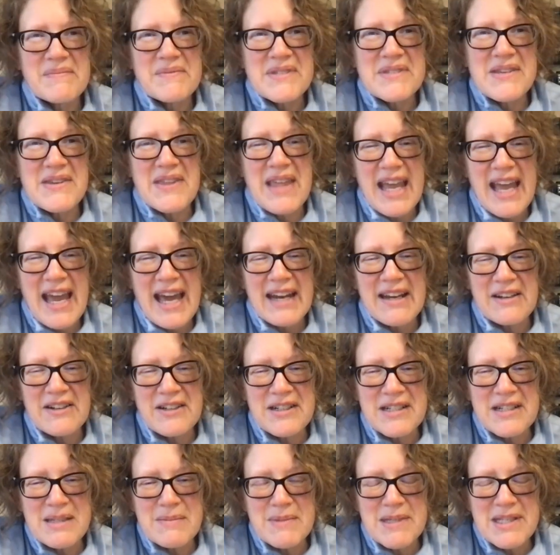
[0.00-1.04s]
So they had a
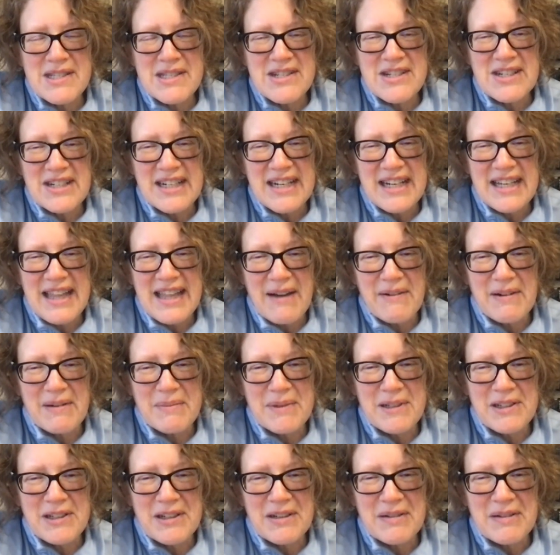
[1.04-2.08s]
Christmas tree. That would have
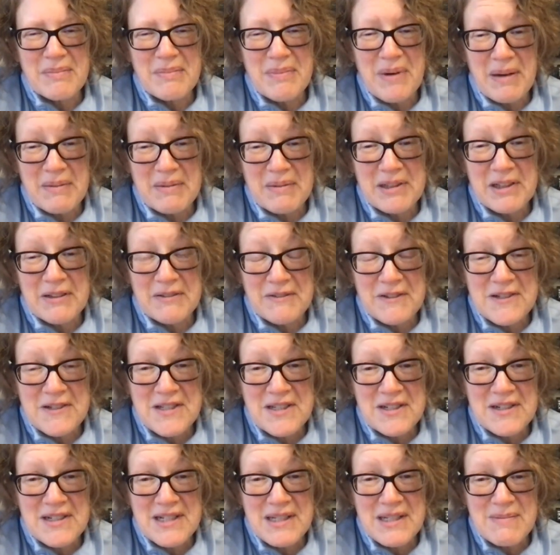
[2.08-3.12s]
been probably your
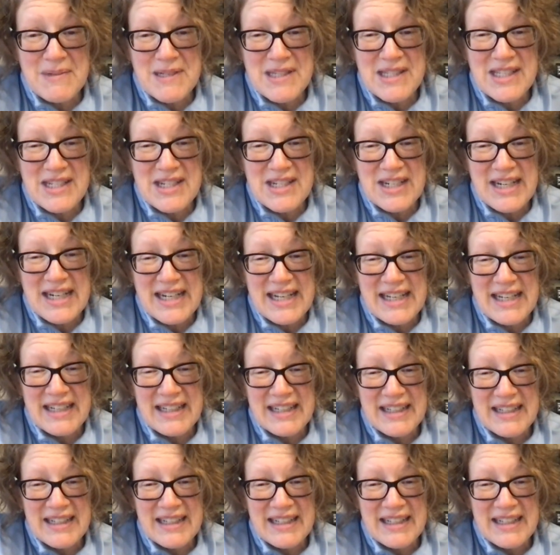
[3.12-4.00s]
first Christmas tree.